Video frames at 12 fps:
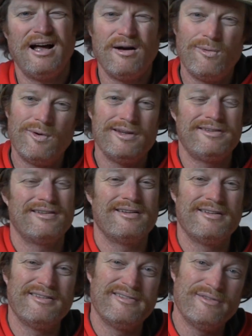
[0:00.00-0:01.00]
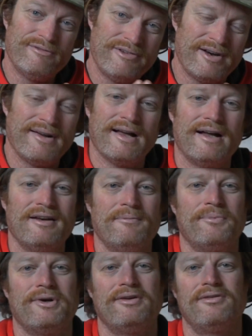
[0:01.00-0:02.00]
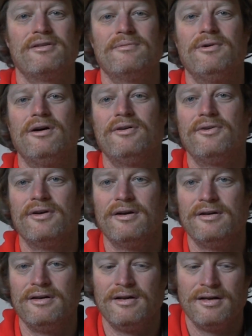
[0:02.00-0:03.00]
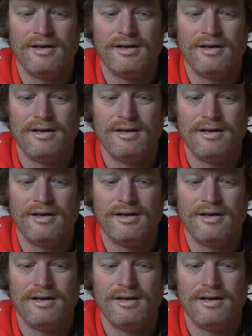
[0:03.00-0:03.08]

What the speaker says: I was very unimpressed with them on-road.